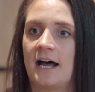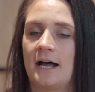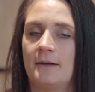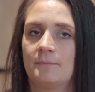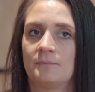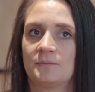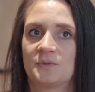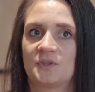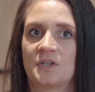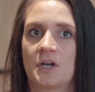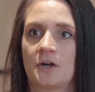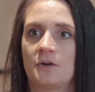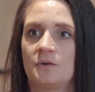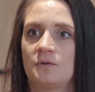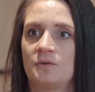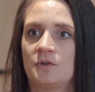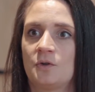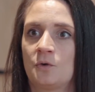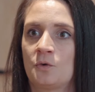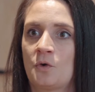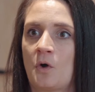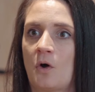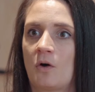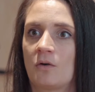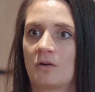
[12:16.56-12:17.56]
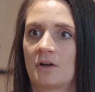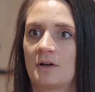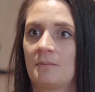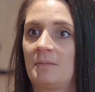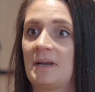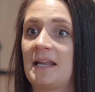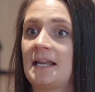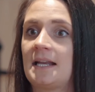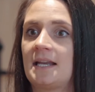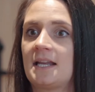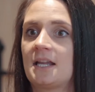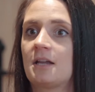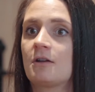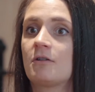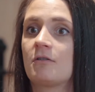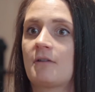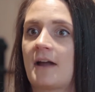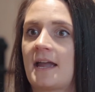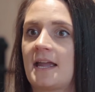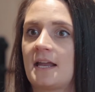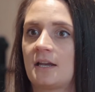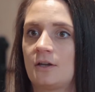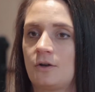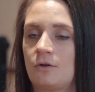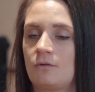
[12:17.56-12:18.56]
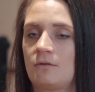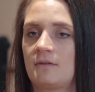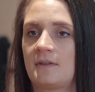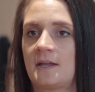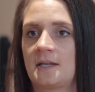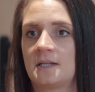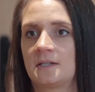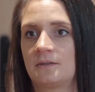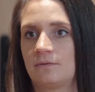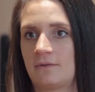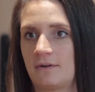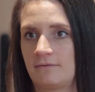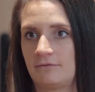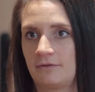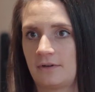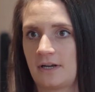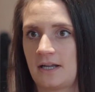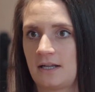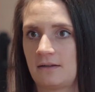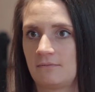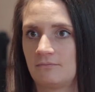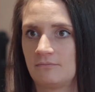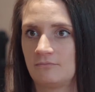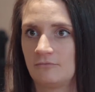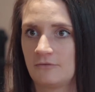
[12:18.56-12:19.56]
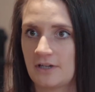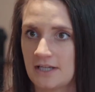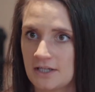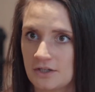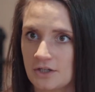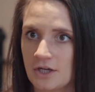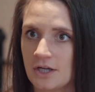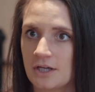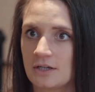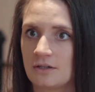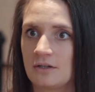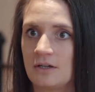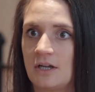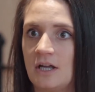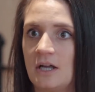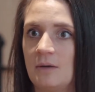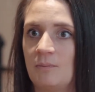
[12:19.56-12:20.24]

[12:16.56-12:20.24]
So you're not completely creating new things for every region,